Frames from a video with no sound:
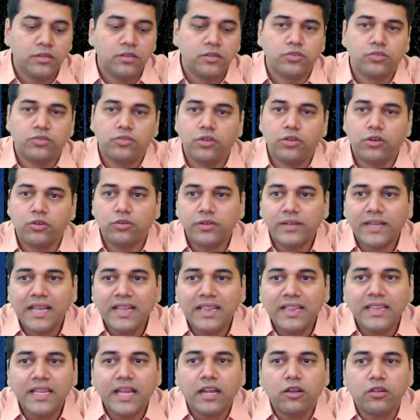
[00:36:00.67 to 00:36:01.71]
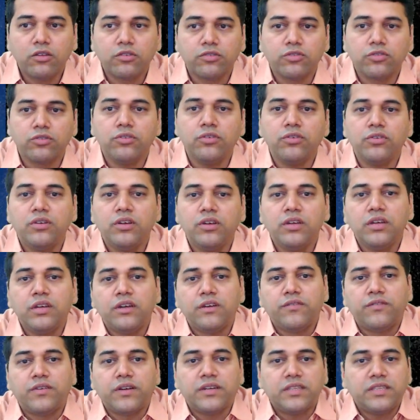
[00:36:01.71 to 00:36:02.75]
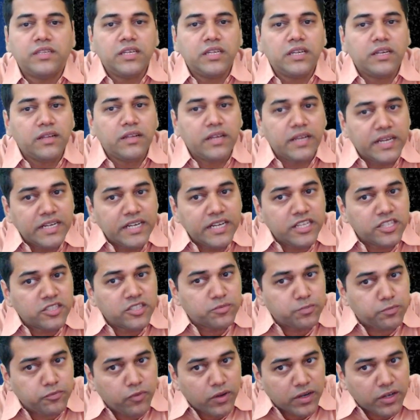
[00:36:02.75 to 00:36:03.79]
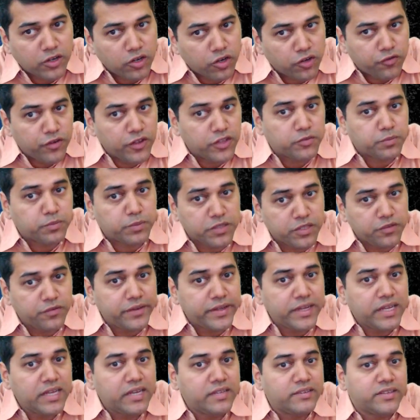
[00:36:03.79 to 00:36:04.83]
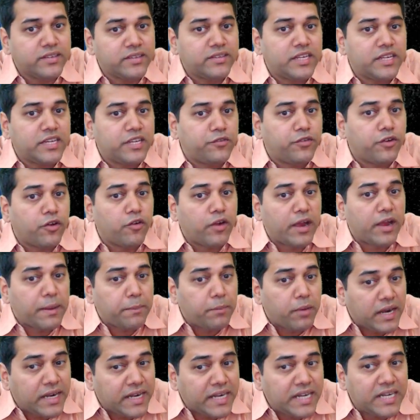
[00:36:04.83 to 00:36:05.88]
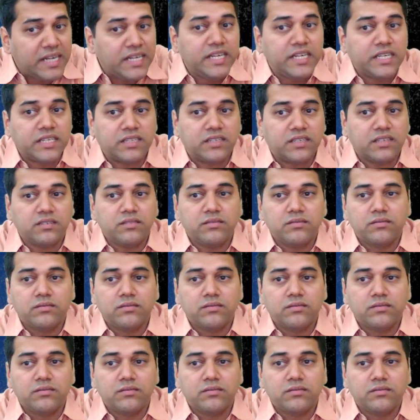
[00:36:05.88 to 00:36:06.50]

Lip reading: You have to tell that also. Further, in this 105 specifically says that if you have abandoned it,